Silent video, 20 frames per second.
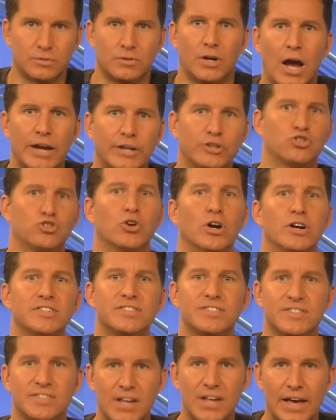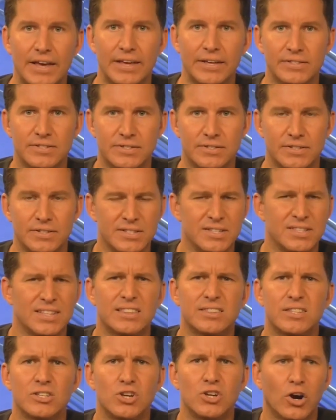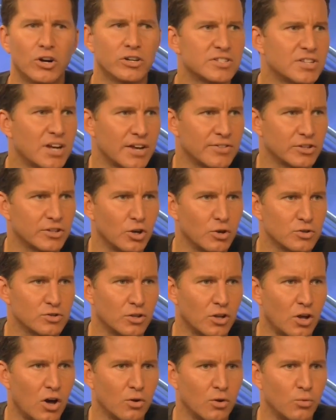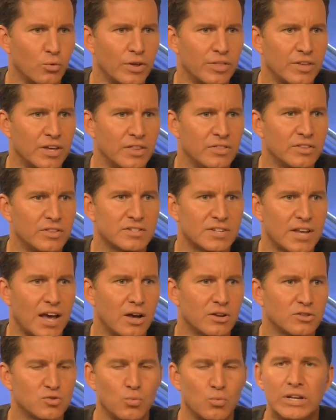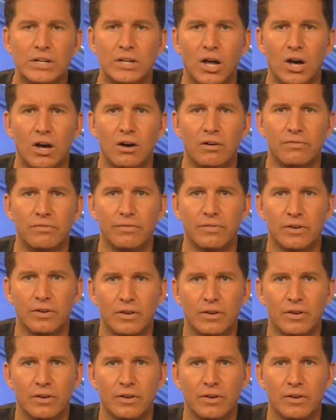I trust science. Isn't that the yard sign that goes along with in this house we love?